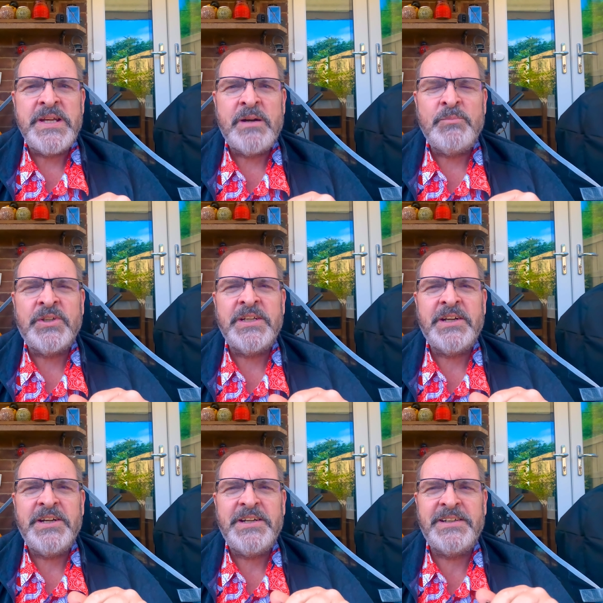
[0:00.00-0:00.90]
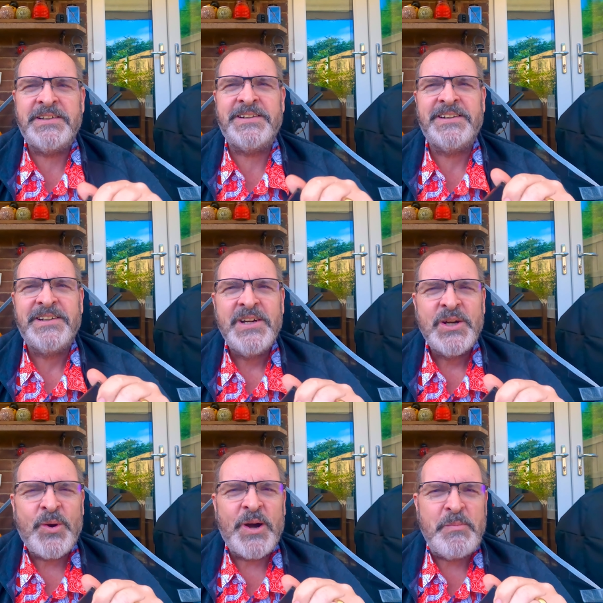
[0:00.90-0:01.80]
I'm looking
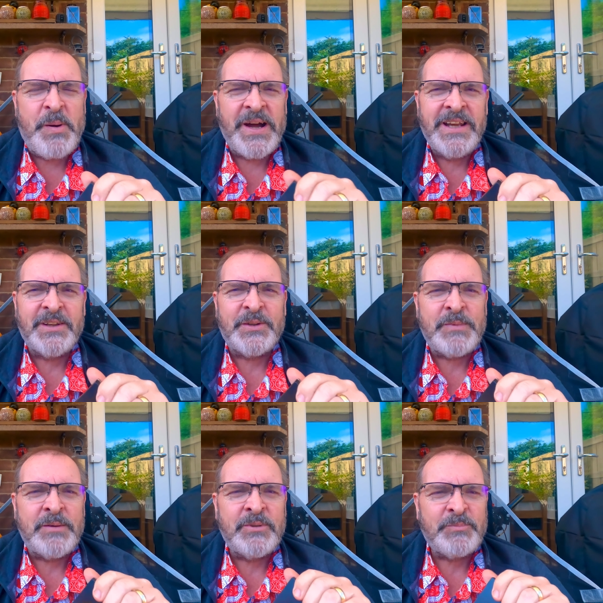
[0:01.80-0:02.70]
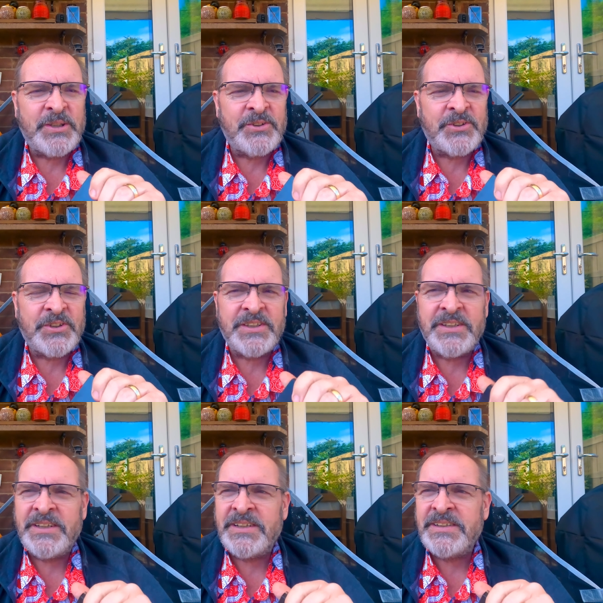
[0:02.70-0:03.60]
quite pale at the moment because of
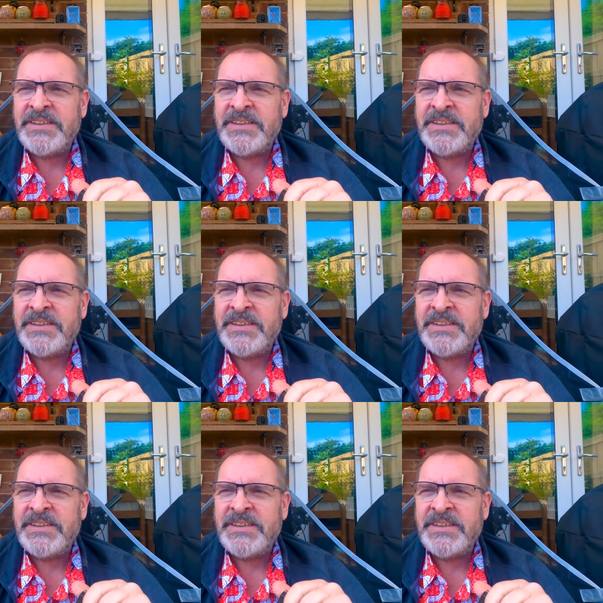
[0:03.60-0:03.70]
the